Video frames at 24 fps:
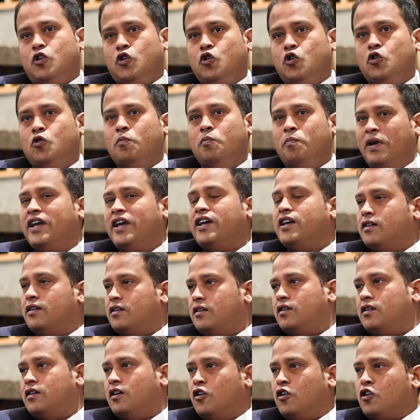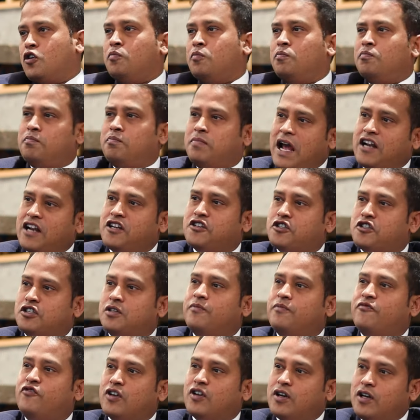who make or plan a
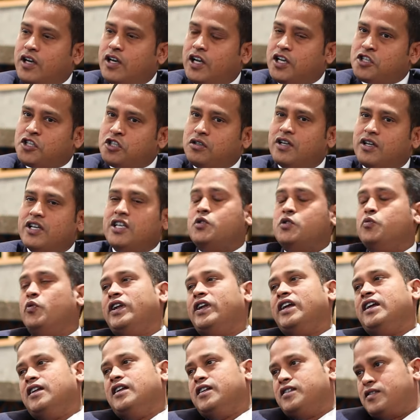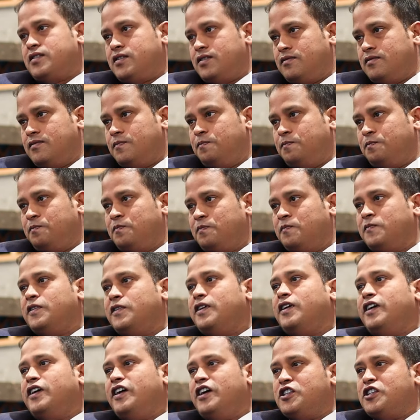trip for a leisure is very less.
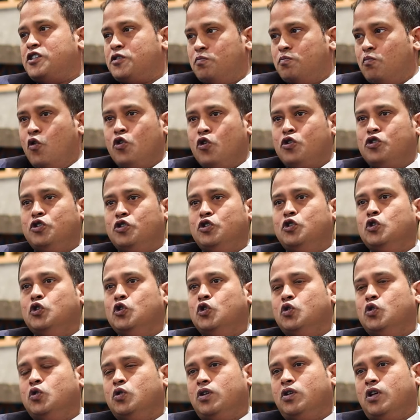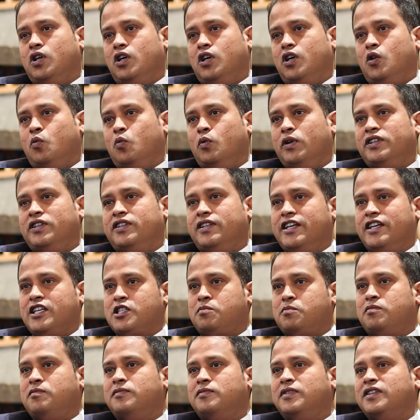It's more to do with
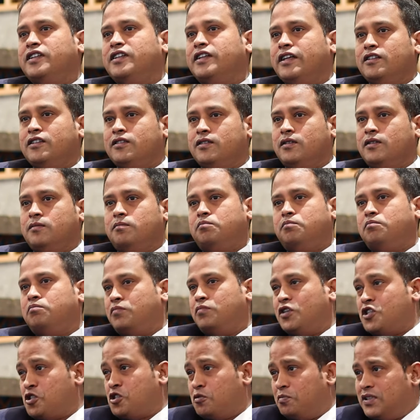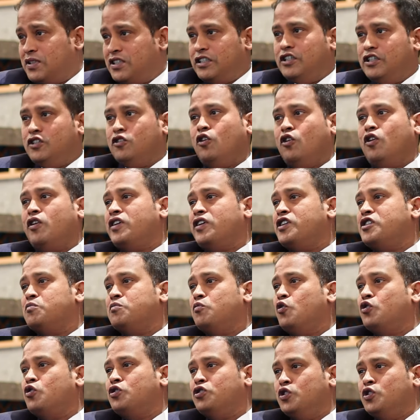experimenting the Pashupati, or is
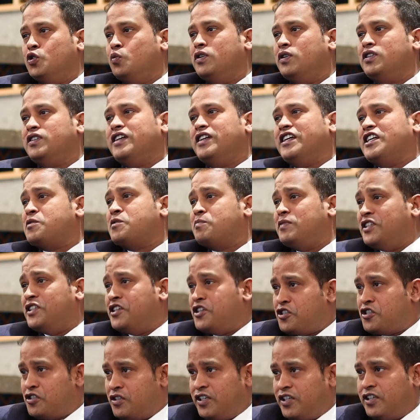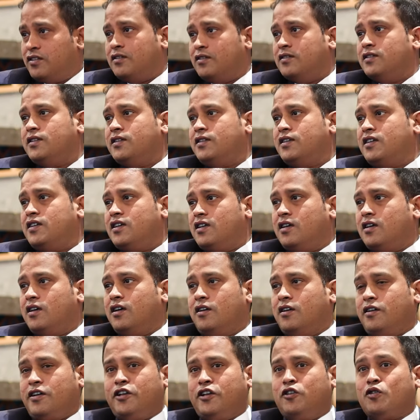more to do with the expedition here,
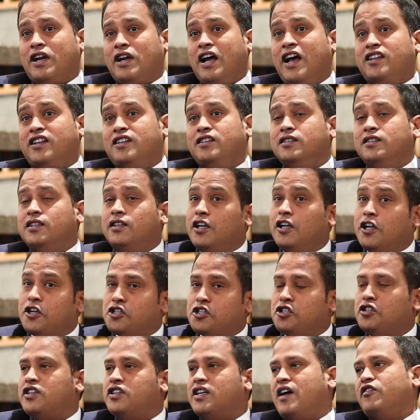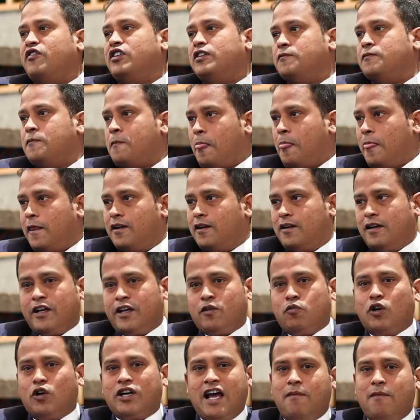you know, rather than the leisure travel, like
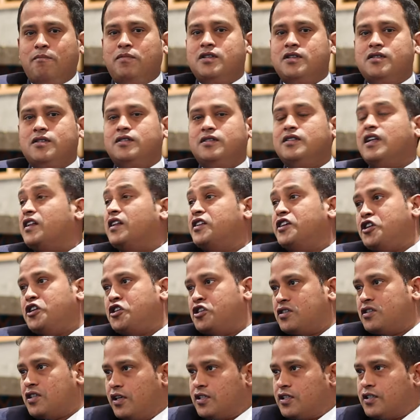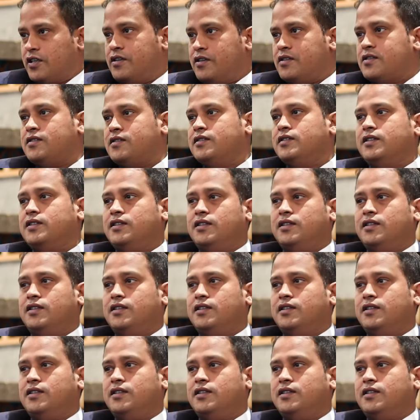what happens in the other Asian countries,